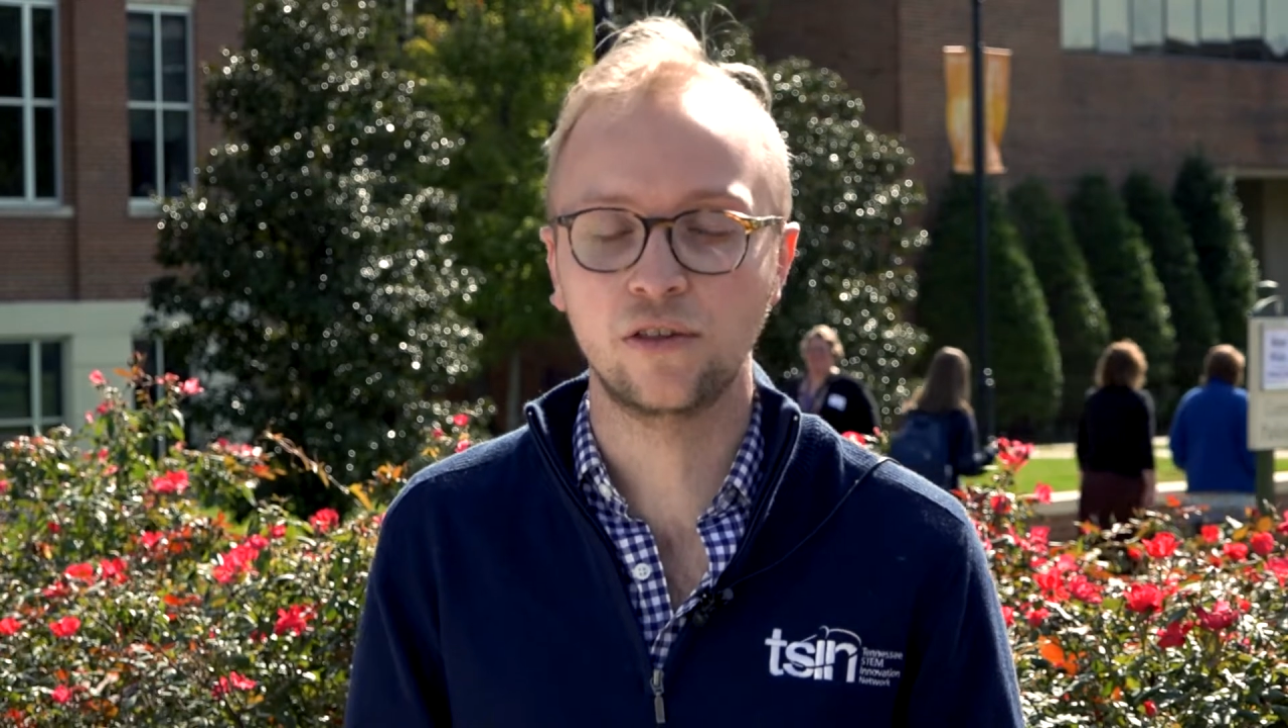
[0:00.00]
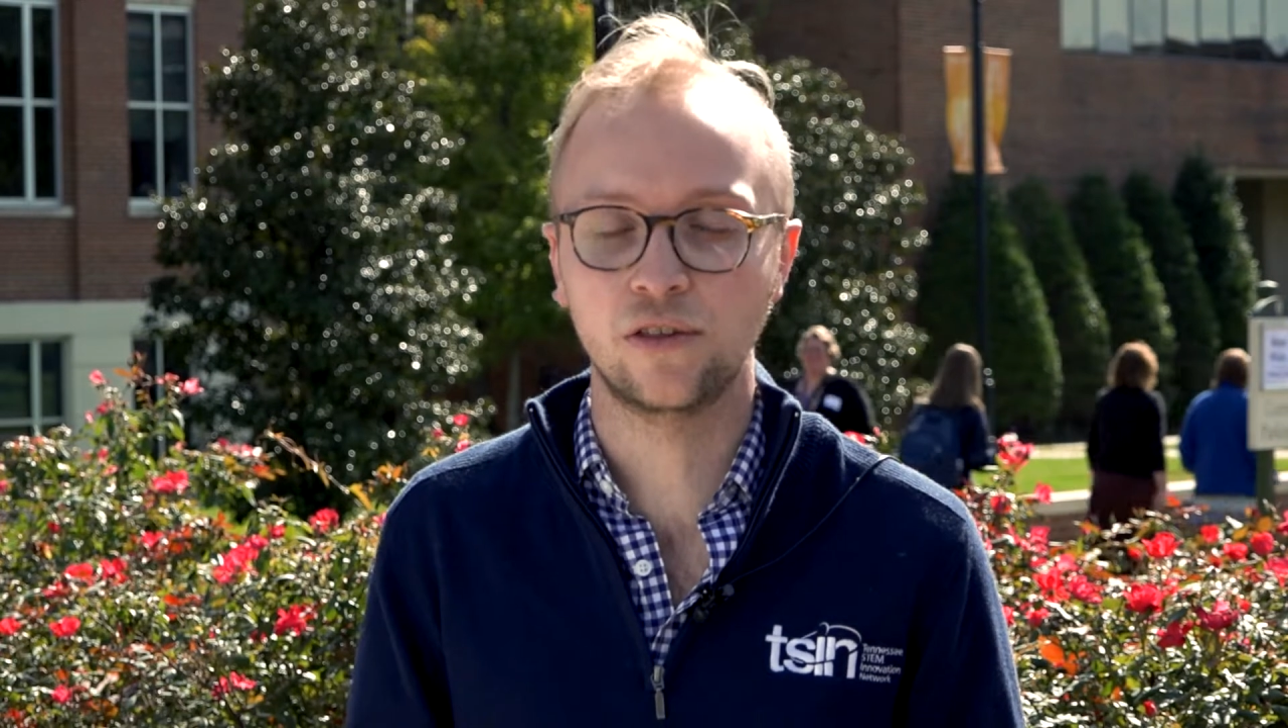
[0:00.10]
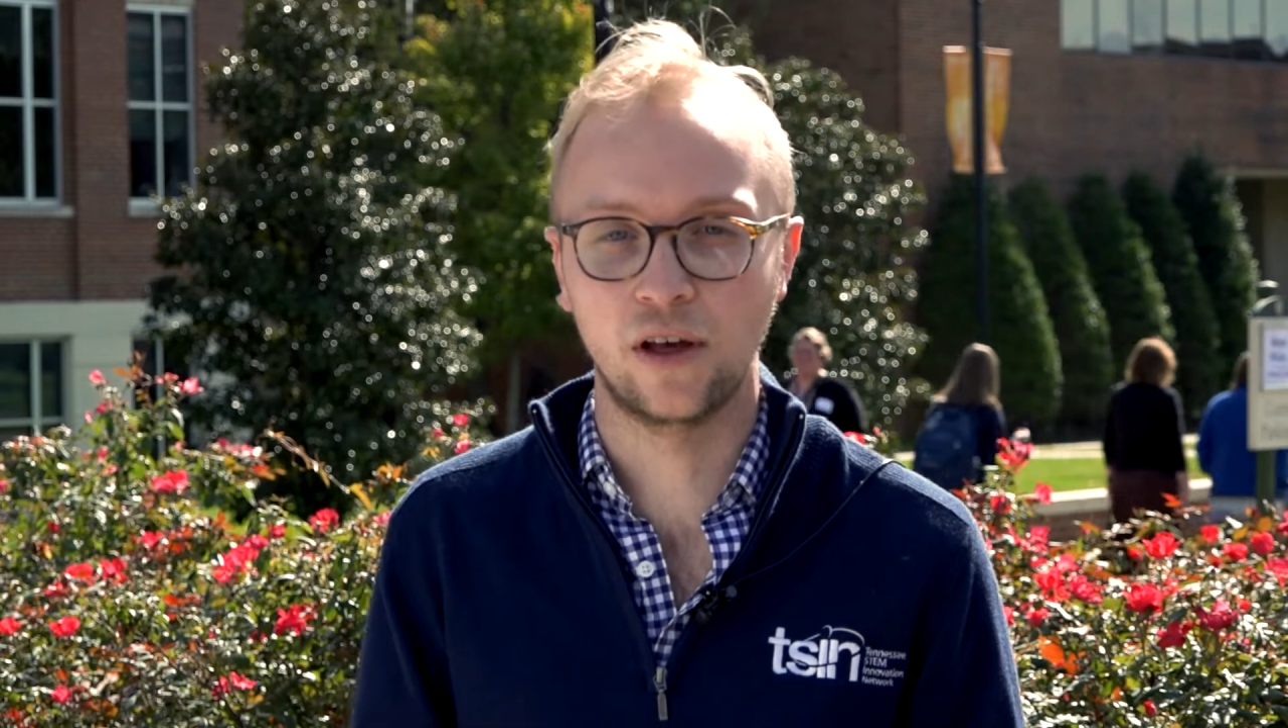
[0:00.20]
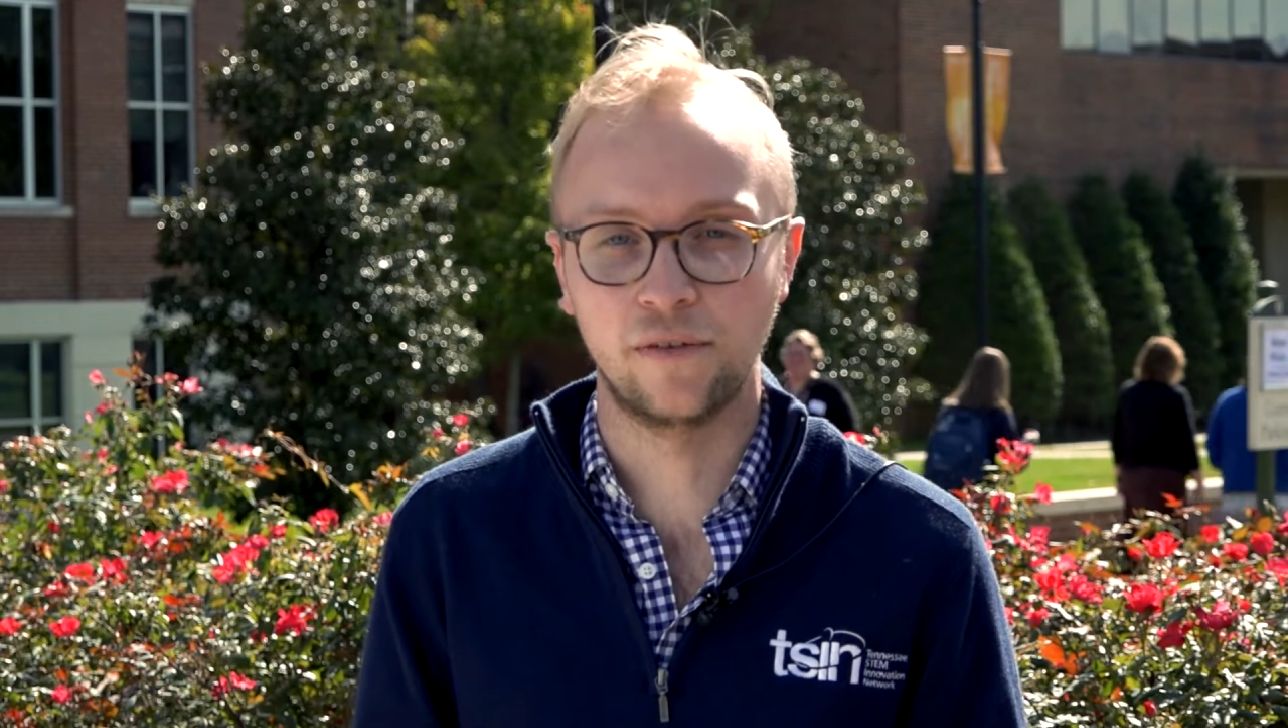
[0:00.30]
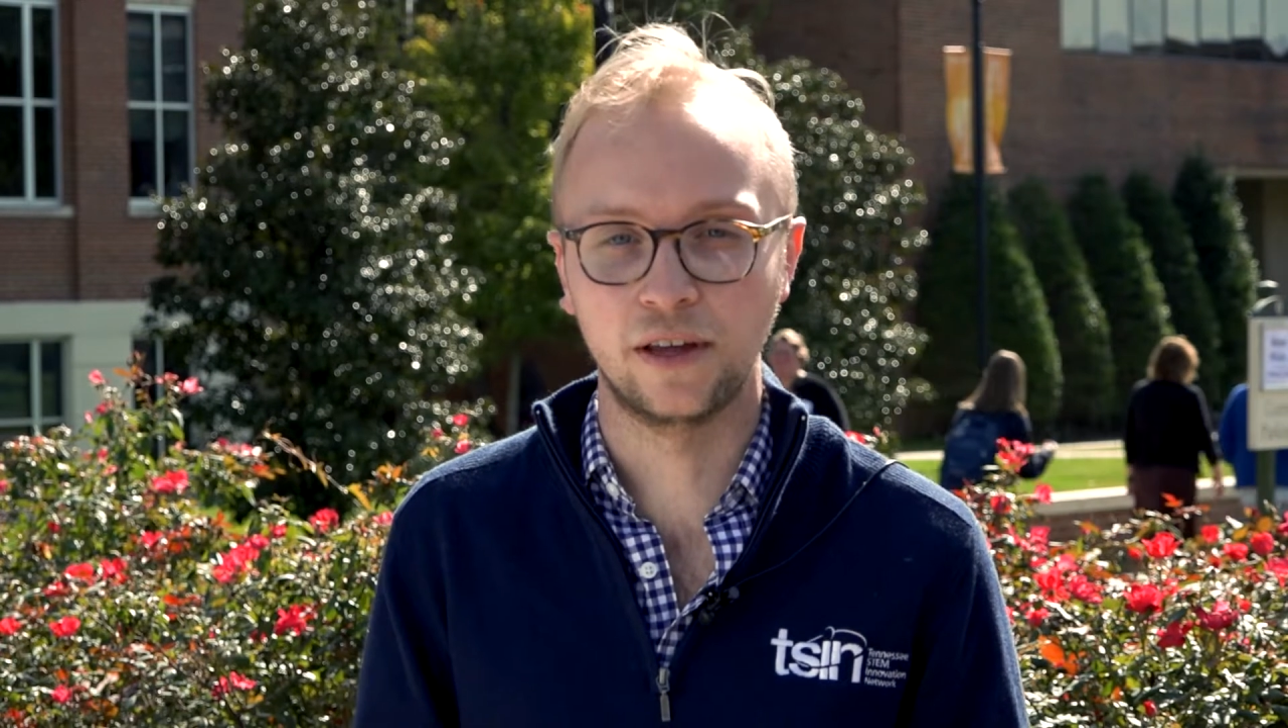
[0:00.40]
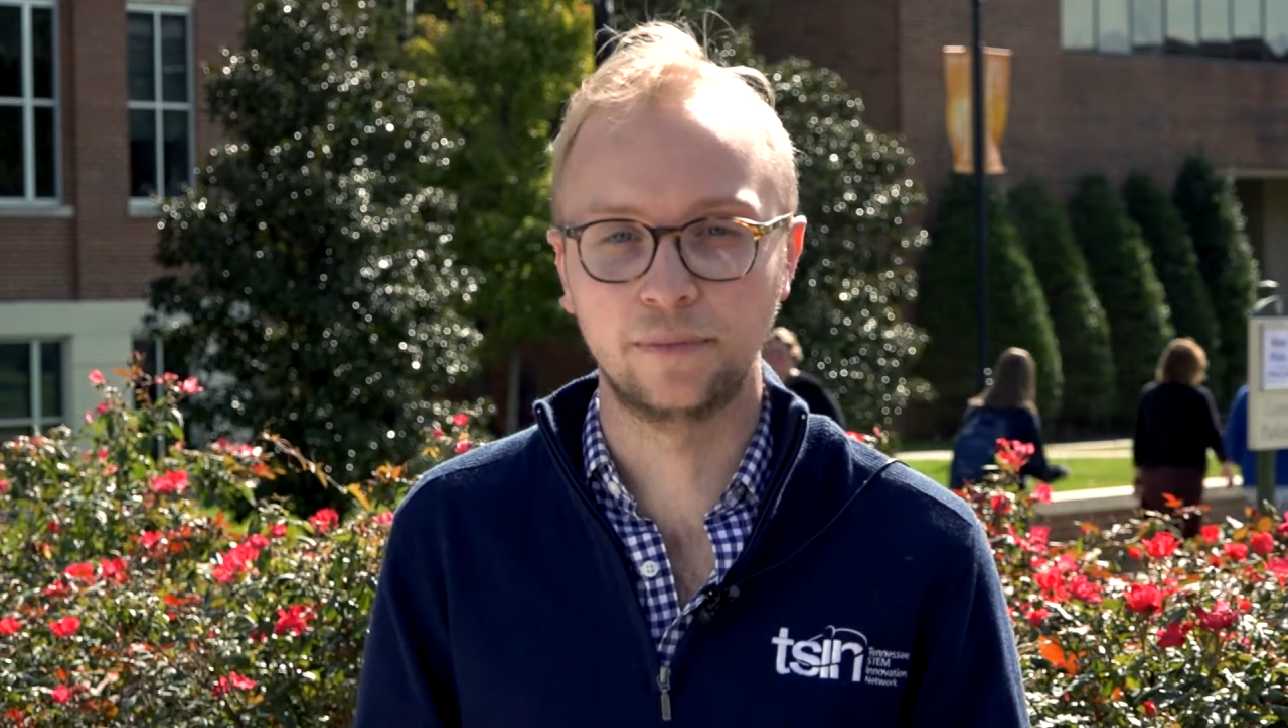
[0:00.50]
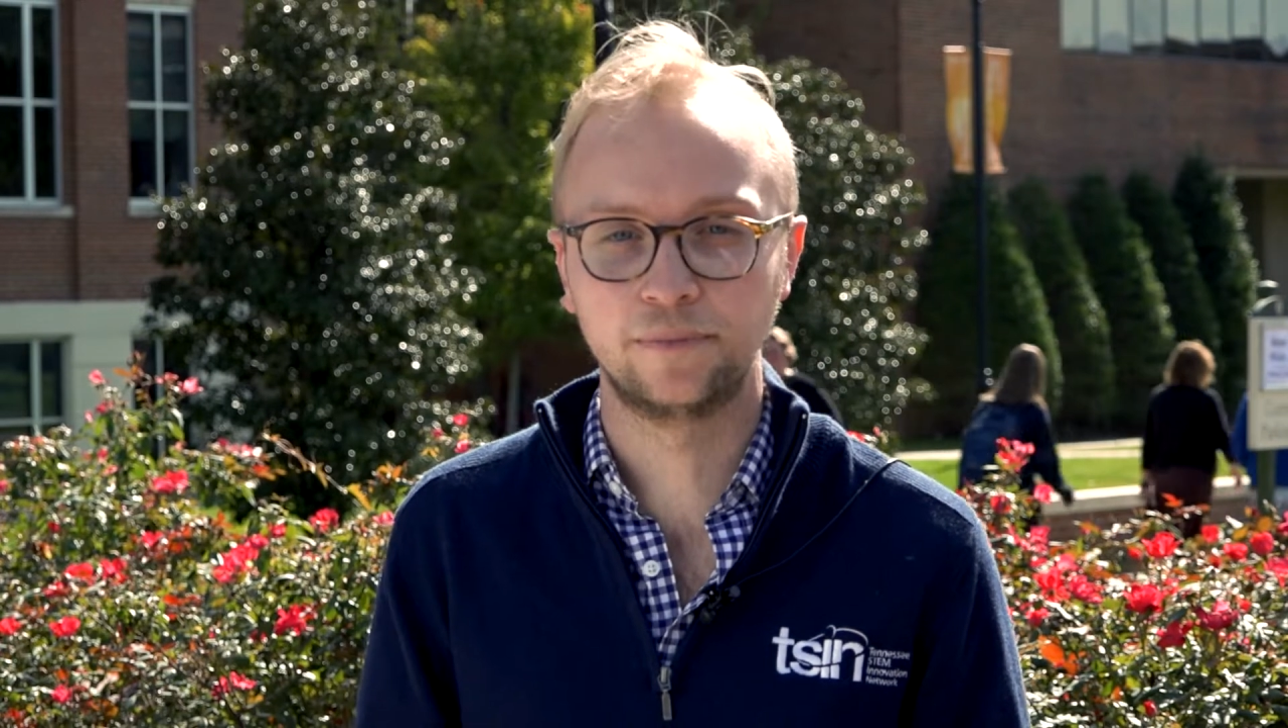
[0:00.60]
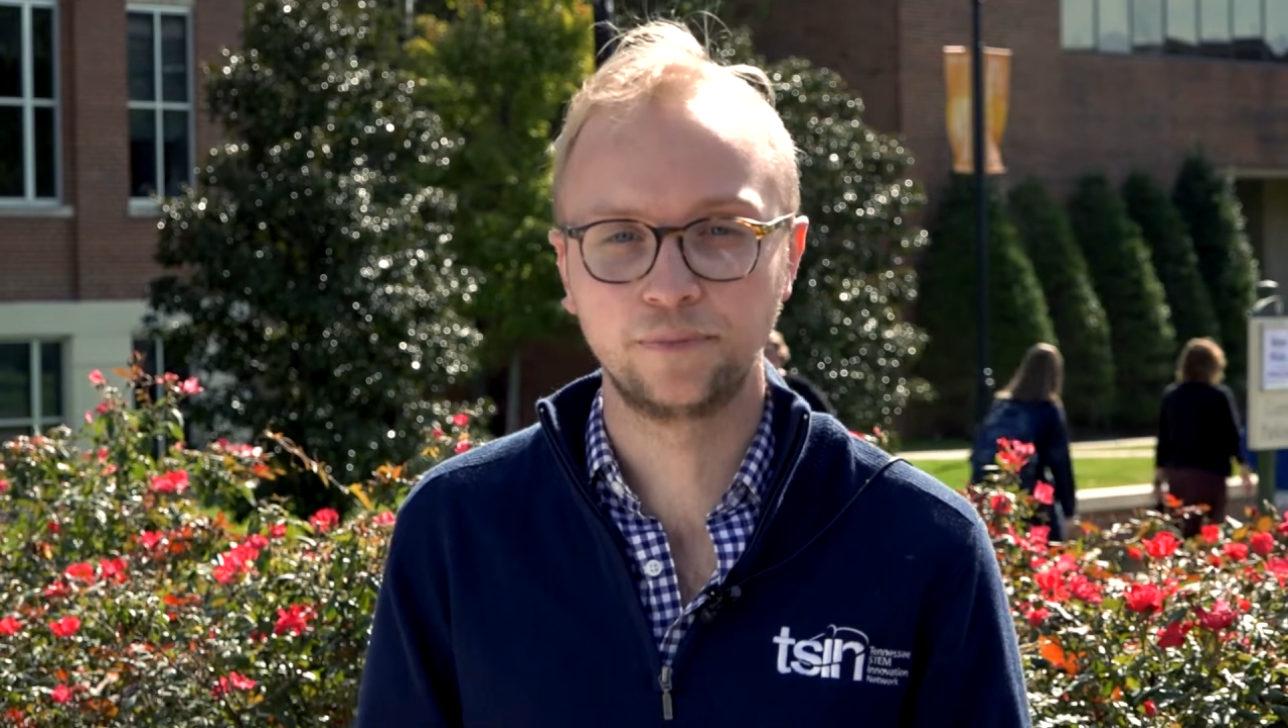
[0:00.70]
to solve it.